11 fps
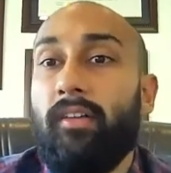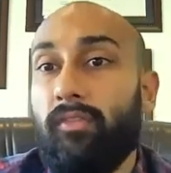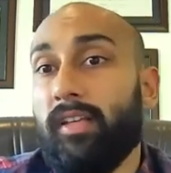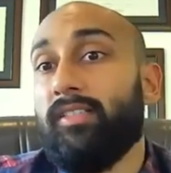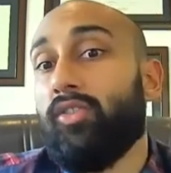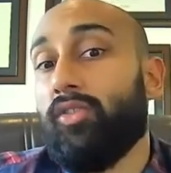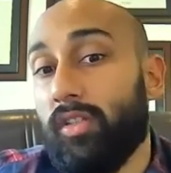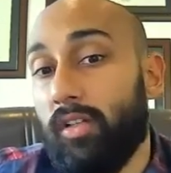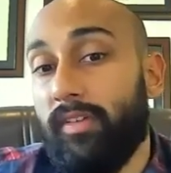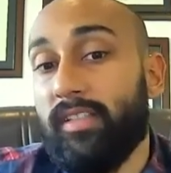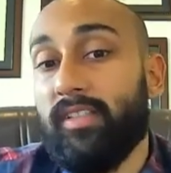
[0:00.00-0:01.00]
advertise
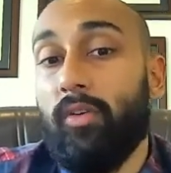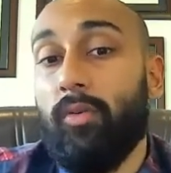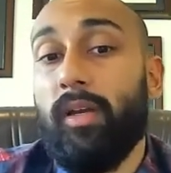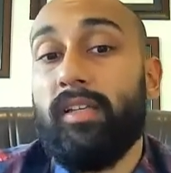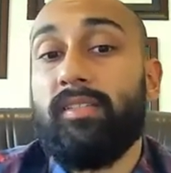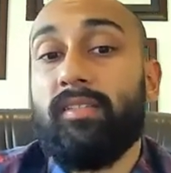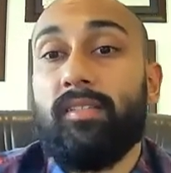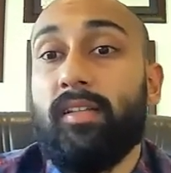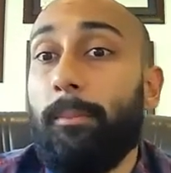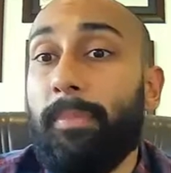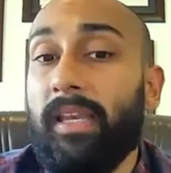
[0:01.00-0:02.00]
yourself as a US
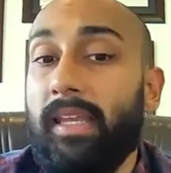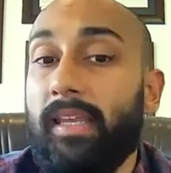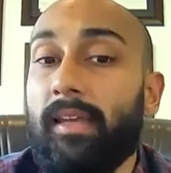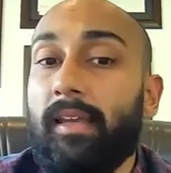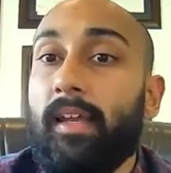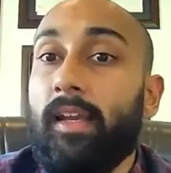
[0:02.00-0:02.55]
company